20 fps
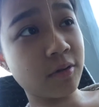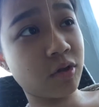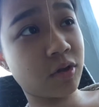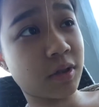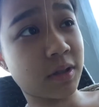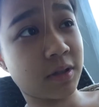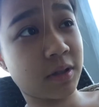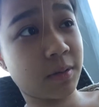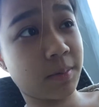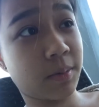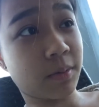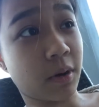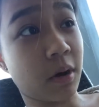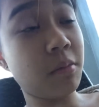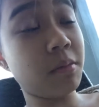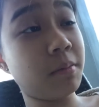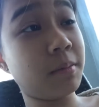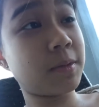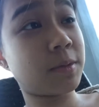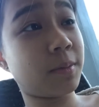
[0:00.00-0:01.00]
just
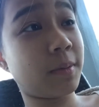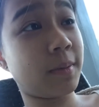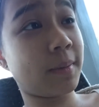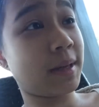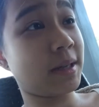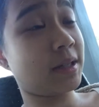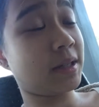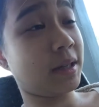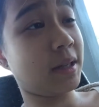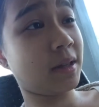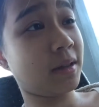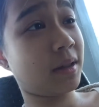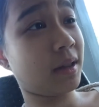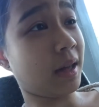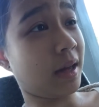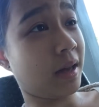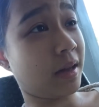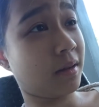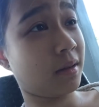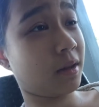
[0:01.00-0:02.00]
problems with my teeth,
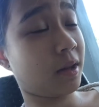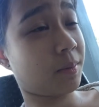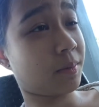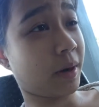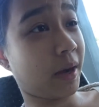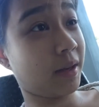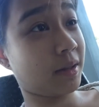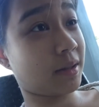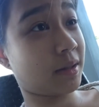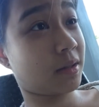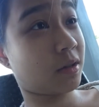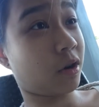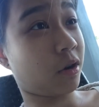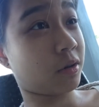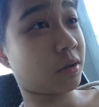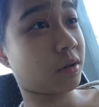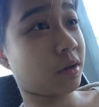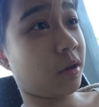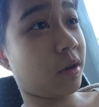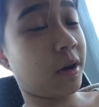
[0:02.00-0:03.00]
and the braces
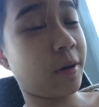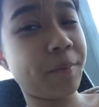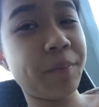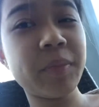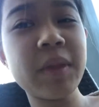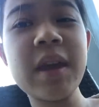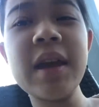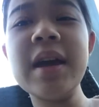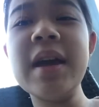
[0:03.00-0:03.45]
cost a lot.